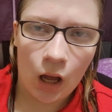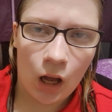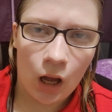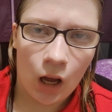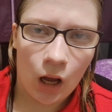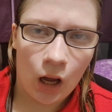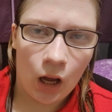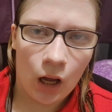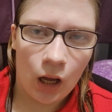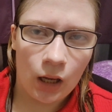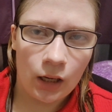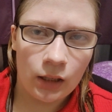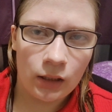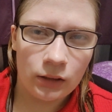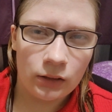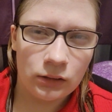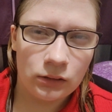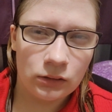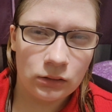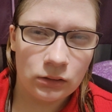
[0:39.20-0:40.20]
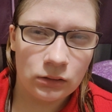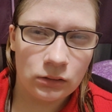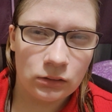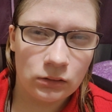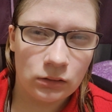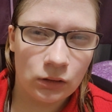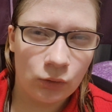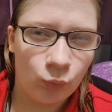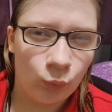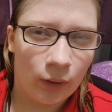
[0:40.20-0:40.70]
I
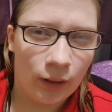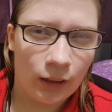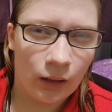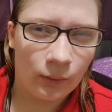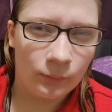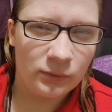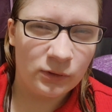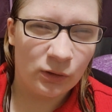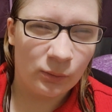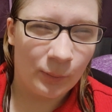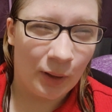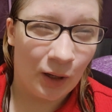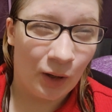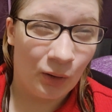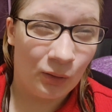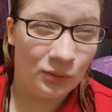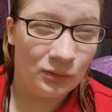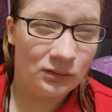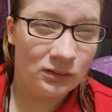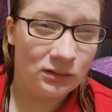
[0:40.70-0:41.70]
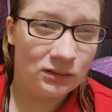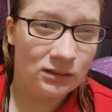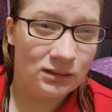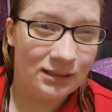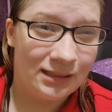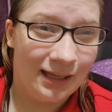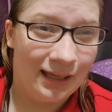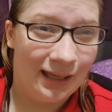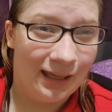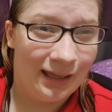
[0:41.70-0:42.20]
didn't wake up till about
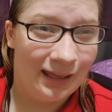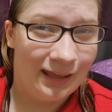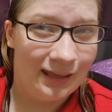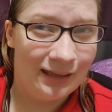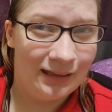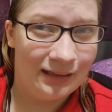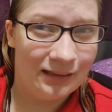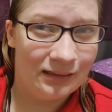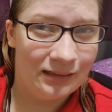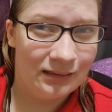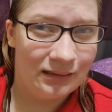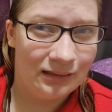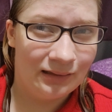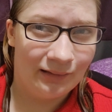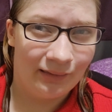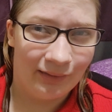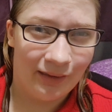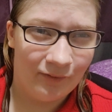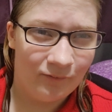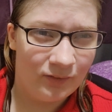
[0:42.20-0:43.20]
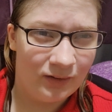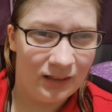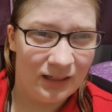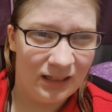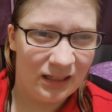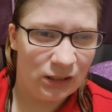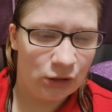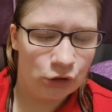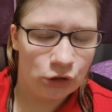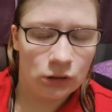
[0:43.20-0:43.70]
10,
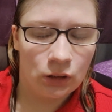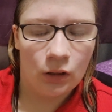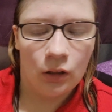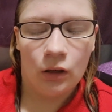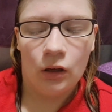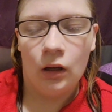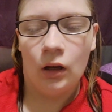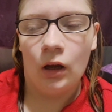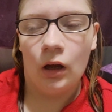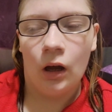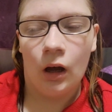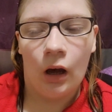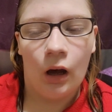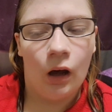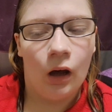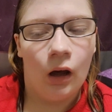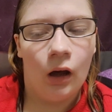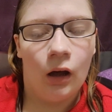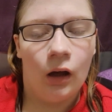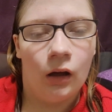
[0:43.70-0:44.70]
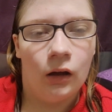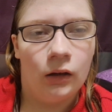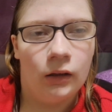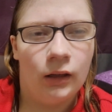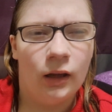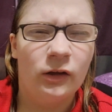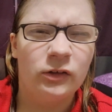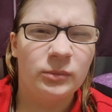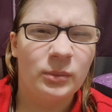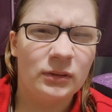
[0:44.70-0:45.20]
11-ish. Yeah, it
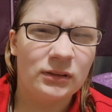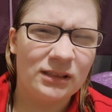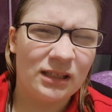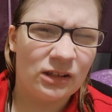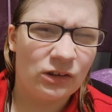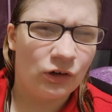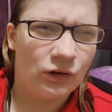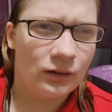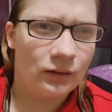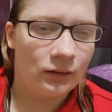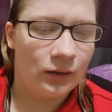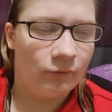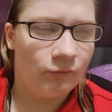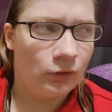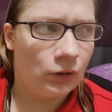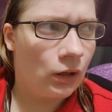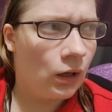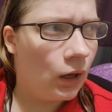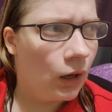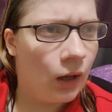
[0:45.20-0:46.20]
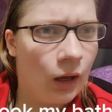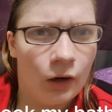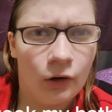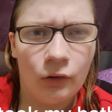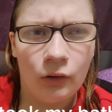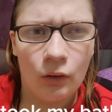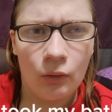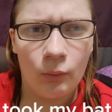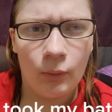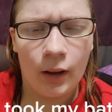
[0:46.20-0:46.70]
was about 10:30, 11. I don't
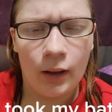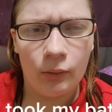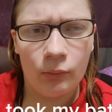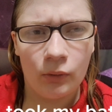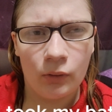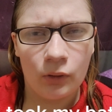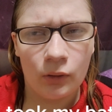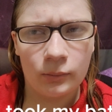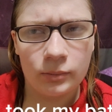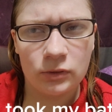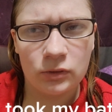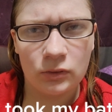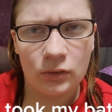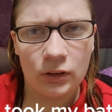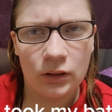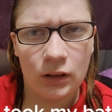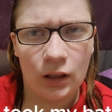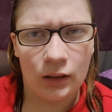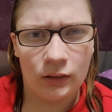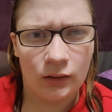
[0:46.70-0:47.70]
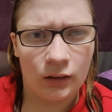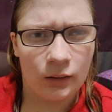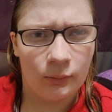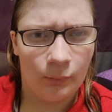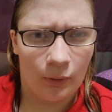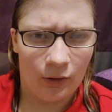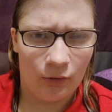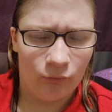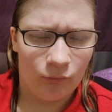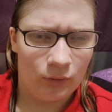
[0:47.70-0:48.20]
know why I woke up so late. I think I might
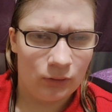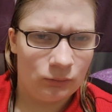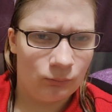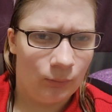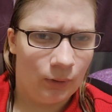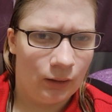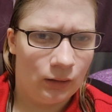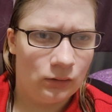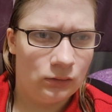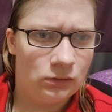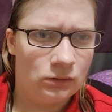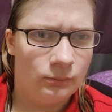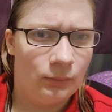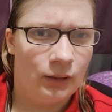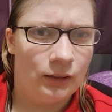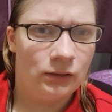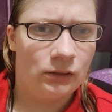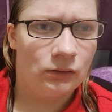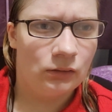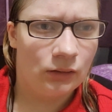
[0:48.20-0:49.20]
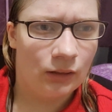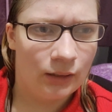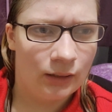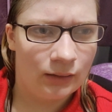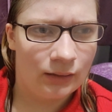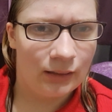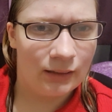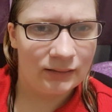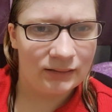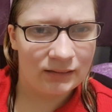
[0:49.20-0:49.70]
have went to bed late
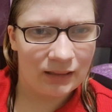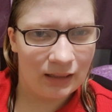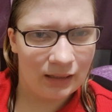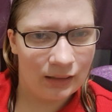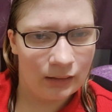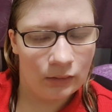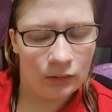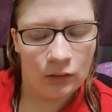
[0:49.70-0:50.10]
last night.